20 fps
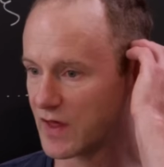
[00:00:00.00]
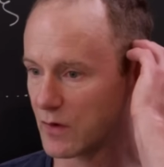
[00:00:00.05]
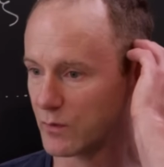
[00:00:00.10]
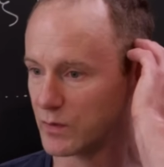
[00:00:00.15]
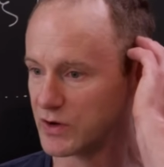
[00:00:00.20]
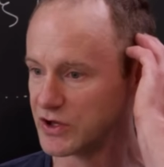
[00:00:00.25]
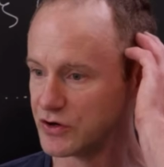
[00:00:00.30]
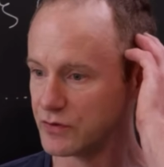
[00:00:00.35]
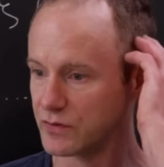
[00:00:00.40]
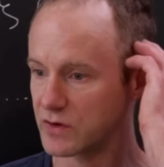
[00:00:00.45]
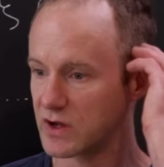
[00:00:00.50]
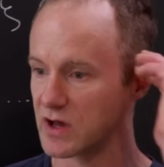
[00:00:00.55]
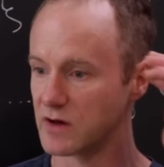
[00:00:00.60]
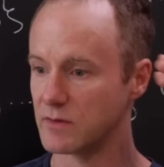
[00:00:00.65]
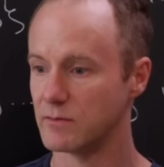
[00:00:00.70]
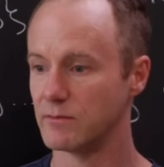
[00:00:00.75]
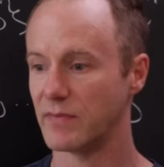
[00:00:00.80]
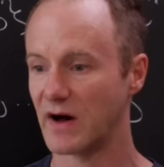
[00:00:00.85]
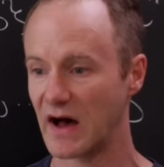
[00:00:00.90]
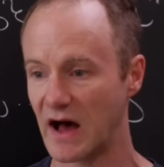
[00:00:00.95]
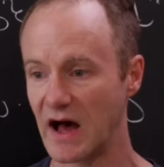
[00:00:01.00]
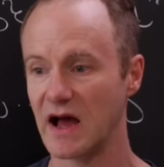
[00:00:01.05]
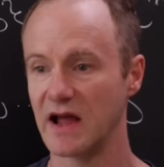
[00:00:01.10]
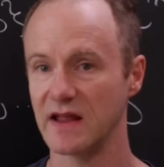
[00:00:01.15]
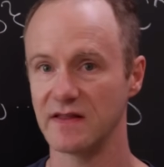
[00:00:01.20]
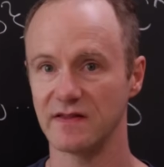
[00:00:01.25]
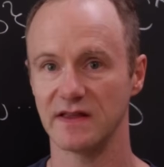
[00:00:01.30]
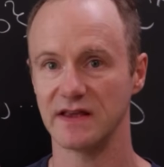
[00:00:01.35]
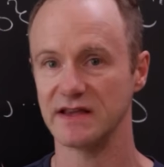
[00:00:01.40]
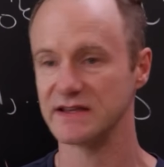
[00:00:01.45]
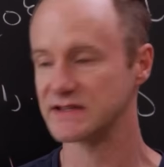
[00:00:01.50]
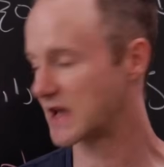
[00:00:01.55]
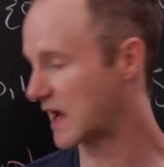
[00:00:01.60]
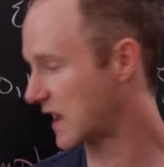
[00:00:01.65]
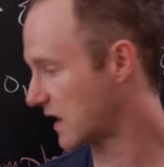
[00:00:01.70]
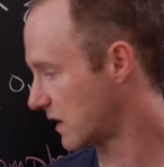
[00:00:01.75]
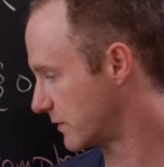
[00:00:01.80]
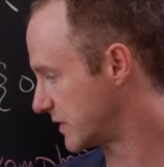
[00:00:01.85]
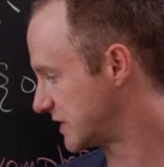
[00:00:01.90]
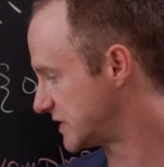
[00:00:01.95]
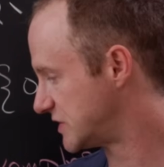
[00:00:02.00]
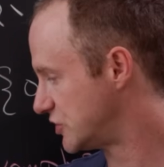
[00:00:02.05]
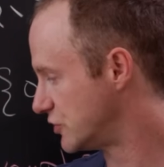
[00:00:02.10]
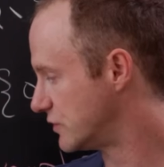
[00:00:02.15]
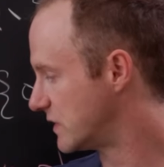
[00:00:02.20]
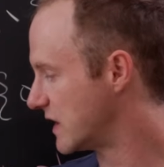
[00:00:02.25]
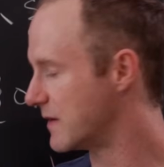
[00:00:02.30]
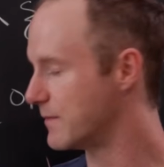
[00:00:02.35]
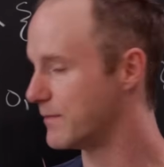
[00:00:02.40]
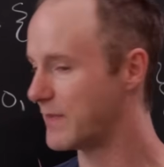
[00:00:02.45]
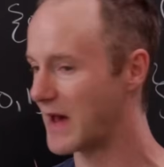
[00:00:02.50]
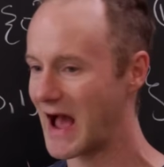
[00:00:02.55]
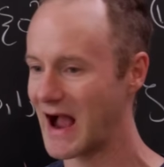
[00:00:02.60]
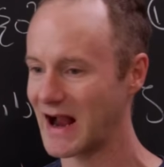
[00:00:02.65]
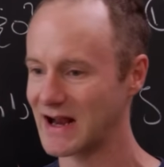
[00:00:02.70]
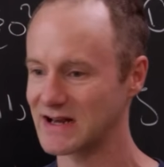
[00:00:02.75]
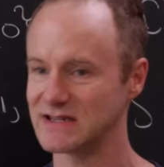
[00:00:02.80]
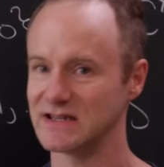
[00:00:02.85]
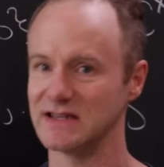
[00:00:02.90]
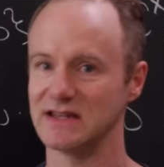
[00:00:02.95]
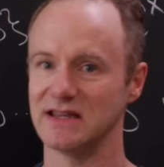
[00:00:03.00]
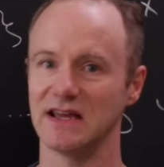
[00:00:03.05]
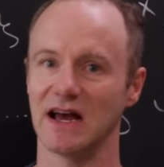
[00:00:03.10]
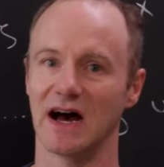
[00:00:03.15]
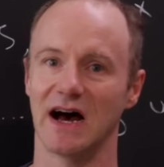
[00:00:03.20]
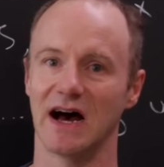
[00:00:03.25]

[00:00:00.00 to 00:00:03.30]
that when you combine these elements, you get back to the